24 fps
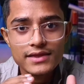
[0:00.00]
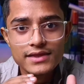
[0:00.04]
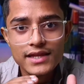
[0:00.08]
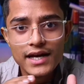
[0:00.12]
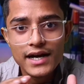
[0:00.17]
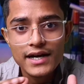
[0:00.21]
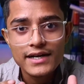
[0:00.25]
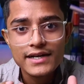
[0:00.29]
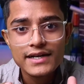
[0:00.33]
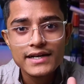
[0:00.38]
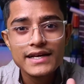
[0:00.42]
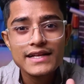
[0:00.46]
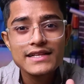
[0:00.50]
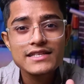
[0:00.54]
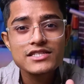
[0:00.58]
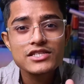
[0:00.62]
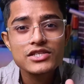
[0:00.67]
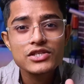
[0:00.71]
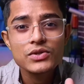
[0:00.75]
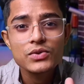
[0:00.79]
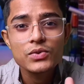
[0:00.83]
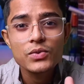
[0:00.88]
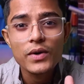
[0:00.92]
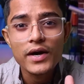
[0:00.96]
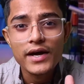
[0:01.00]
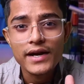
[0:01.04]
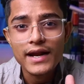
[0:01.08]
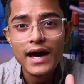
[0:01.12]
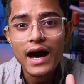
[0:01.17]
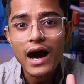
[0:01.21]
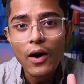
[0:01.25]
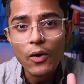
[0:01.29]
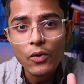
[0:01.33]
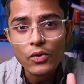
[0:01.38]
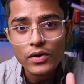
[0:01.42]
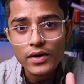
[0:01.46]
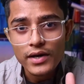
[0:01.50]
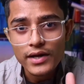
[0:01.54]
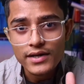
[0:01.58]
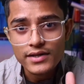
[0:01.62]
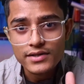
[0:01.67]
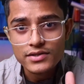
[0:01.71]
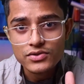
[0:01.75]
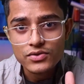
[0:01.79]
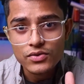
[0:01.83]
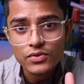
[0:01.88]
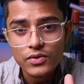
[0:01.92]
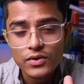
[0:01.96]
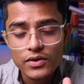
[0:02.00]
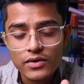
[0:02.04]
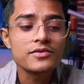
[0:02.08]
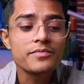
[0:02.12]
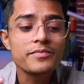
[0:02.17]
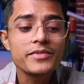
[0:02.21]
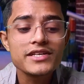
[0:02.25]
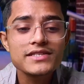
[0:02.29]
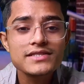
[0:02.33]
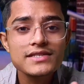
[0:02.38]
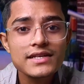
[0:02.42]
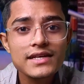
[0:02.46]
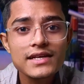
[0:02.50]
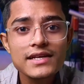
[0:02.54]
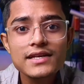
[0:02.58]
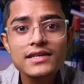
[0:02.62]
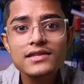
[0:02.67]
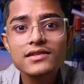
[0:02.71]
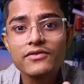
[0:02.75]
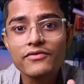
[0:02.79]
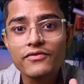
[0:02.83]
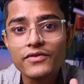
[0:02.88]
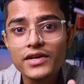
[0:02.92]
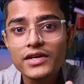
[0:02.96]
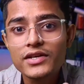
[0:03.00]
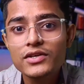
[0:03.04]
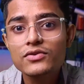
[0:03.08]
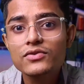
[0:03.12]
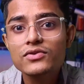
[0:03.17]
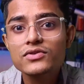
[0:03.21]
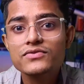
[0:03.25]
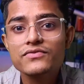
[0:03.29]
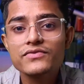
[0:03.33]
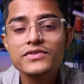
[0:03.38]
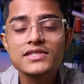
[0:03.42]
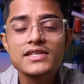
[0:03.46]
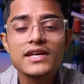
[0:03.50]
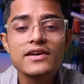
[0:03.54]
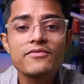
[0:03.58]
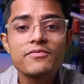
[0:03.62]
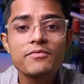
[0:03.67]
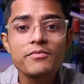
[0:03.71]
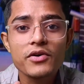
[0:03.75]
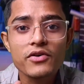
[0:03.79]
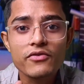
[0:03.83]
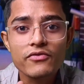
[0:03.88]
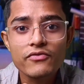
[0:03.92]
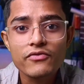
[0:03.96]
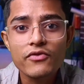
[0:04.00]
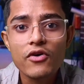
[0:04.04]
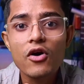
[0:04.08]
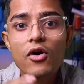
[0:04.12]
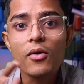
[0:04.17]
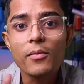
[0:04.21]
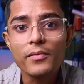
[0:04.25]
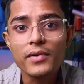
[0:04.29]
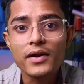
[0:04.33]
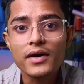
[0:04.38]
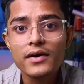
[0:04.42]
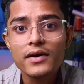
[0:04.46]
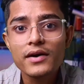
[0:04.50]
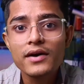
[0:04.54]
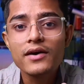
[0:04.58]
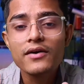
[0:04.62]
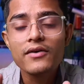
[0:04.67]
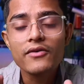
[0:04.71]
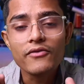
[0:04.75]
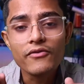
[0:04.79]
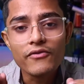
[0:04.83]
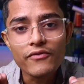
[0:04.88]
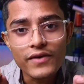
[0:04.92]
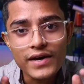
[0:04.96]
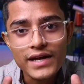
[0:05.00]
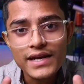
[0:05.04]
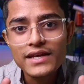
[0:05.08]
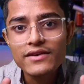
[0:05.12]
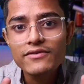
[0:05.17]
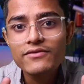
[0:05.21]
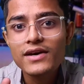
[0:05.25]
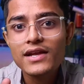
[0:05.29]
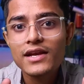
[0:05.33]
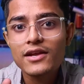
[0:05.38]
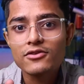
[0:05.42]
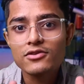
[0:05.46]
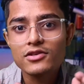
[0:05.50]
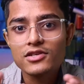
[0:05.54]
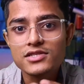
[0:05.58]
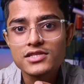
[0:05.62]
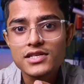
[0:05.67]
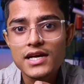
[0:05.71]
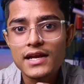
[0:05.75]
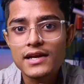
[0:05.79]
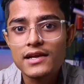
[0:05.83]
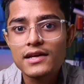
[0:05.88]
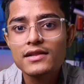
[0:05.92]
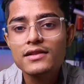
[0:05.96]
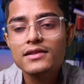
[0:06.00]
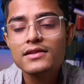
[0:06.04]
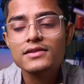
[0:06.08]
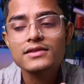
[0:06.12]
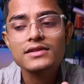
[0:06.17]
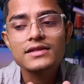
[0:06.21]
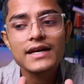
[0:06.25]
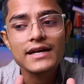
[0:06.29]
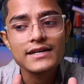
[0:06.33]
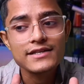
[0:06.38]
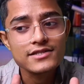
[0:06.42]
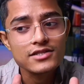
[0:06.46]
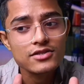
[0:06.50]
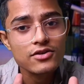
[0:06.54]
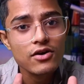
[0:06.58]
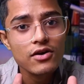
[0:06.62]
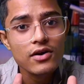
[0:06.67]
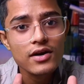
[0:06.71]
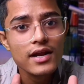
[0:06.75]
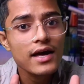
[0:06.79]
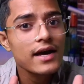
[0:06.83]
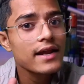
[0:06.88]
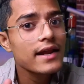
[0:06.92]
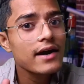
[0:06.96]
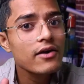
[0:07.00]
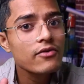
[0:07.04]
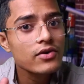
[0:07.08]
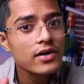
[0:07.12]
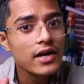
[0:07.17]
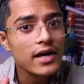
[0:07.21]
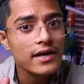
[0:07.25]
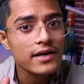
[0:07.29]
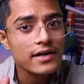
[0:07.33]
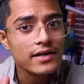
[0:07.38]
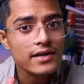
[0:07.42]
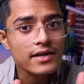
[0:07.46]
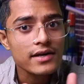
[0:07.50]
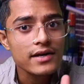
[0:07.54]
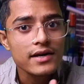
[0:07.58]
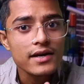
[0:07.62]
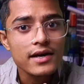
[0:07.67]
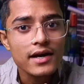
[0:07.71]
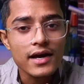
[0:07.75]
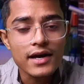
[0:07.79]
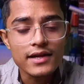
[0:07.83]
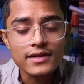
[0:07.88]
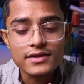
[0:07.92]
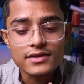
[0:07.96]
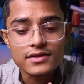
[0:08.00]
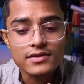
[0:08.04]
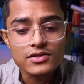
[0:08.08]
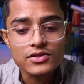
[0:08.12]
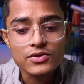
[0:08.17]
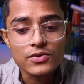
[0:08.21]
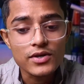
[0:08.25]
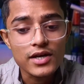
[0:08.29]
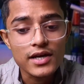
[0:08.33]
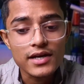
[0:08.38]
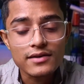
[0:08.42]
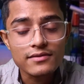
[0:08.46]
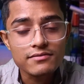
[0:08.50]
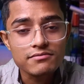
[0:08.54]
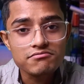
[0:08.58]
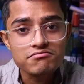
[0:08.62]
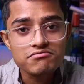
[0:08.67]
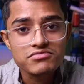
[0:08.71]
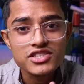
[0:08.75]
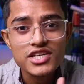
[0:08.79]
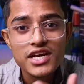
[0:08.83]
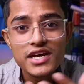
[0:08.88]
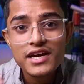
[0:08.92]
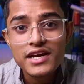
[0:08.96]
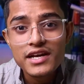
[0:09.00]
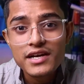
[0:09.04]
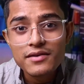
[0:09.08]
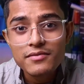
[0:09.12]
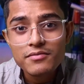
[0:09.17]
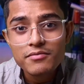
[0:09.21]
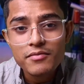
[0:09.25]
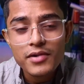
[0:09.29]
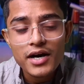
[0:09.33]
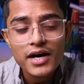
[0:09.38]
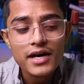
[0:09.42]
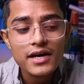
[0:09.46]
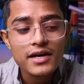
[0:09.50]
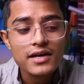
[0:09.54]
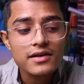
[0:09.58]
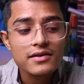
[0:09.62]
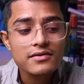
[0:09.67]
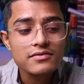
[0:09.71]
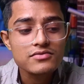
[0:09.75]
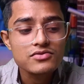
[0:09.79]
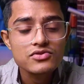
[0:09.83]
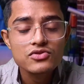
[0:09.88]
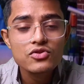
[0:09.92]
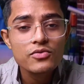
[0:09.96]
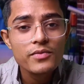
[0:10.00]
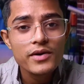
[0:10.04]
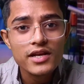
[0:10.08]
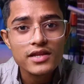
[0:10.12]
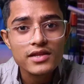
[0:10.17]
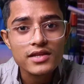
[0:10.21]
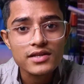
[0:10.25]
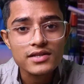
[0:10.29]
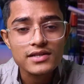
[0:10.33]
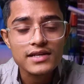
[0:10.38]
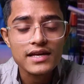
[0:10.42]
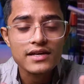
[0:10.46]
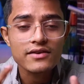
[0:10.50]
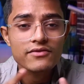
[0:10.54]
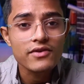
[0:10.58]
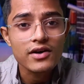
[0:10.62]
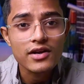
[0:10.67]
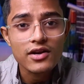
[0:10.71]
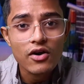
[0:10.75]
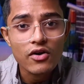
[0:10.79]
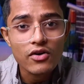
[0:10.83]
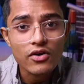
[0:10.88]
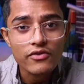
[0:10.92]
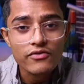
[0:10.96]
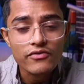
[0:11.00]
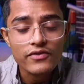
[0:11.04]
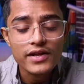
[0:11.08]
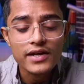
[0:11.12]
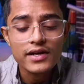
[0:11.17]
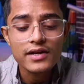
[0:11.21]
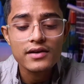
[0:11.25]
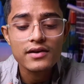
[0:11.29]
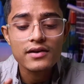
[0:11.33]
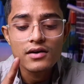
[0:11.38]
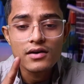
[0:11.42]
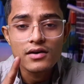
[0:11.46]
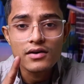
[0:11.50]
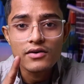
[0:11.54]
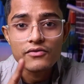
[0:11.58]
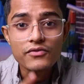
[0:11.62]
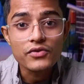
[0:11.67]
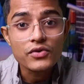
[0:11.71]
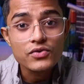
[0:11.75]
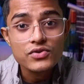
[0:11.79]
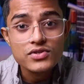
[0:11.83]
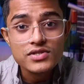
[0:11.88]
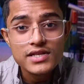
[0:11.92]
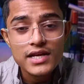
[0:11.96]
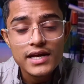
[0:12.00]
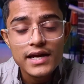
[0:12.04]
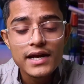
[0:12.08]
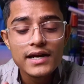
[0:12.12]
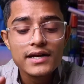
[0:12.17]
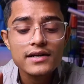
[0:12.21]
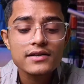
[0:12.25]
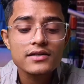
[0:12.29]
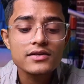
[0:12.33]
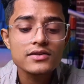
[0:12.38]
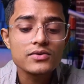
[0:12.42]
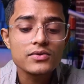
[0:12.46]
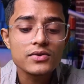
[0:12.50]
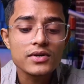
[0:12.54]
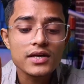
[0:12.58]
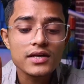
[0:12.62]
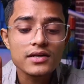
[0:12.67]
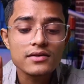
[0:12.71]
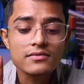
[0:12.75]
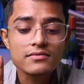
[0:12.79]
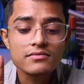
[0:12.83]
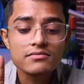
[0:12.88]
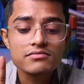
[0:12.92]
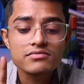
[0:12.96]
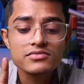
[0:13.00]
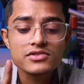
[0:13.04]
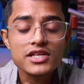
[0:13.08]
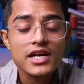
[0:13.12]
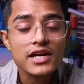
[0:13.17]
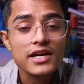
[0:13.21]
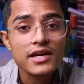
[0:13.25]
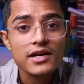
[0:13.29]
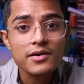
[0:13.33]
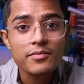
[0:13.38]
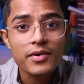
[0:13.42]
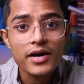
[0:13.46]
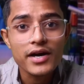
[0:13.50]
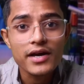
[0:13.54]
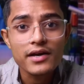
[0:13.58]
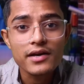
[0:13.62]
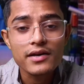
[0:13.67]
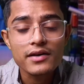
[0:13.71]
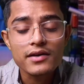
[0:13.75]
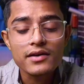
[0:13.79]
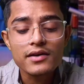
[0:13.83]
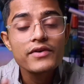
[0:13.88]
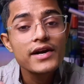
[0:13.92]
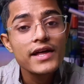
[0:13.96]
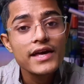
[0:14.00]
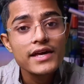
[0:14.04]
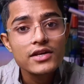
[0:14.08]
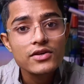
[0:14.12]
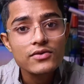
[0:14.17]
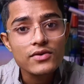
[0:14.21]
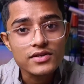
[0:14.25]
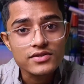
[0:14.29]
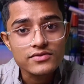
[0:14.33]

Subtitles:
that tells you an outlier score. Basically, the videos which have performed very well on the channel, that's called an outlier, and you can check it by so many things like 1 out of 10 ViewStat. You can check it by vidIQ as